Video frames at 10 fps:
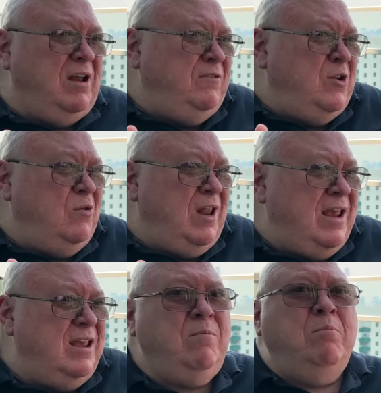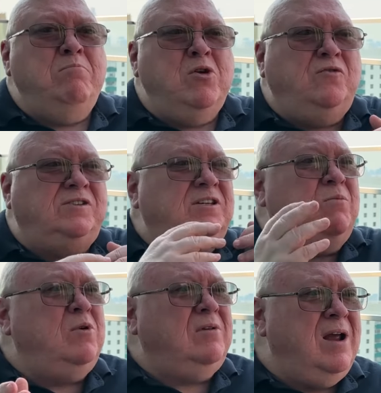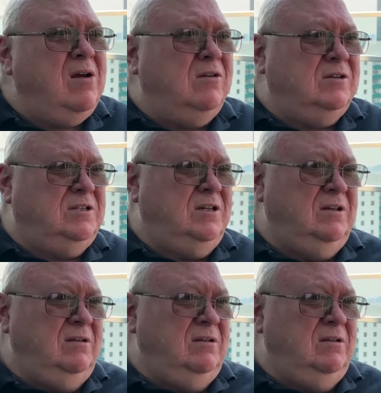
if you don't like it, move somewhere else.